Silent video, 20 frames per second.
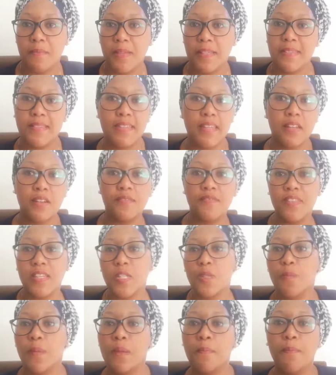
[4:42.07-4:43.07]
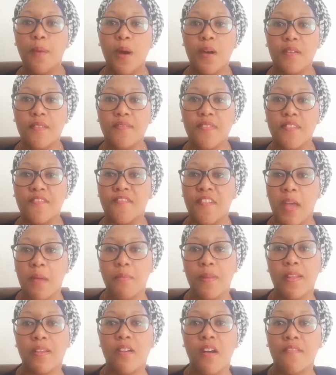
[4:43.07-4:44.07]
instead of this being part of the
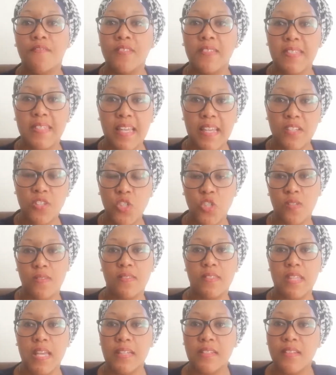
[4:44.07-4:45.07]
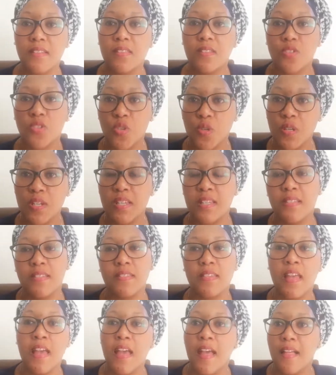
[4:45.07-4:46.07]
family conversations under the trees?